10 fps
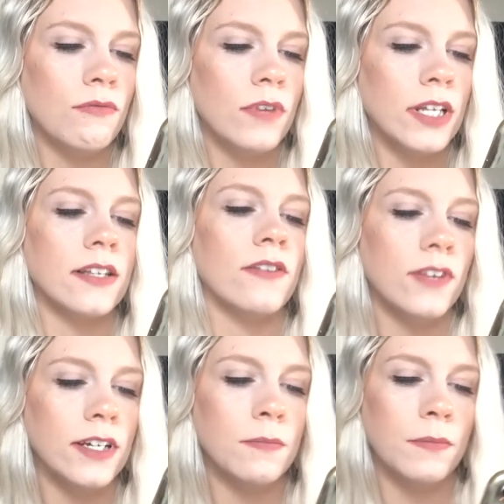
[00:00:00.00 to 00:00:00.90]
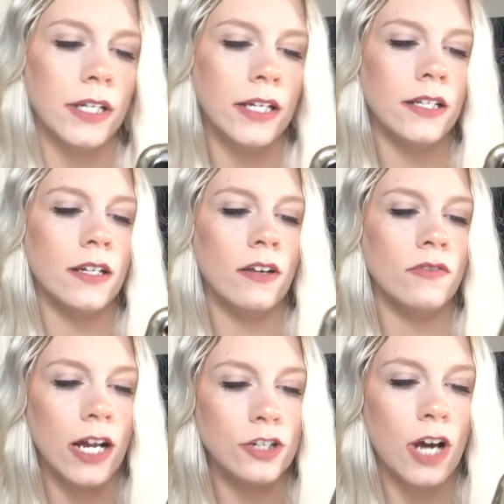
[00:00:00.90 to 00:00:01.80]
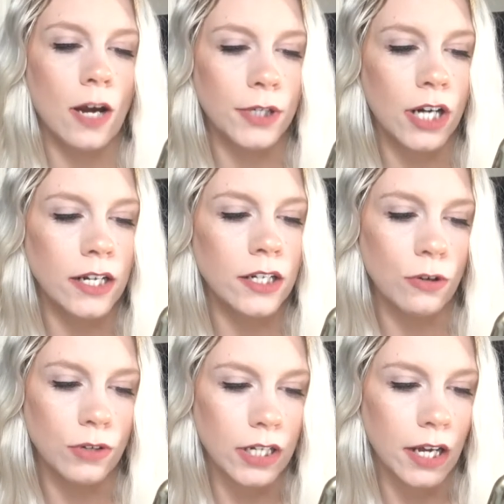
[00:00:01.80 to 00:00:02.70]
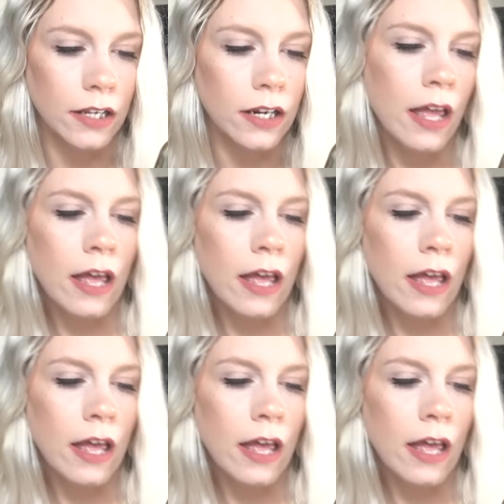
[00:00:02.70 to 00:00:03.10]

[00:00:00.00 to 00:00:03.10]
it's a vegan blend of natural apricot and coconut,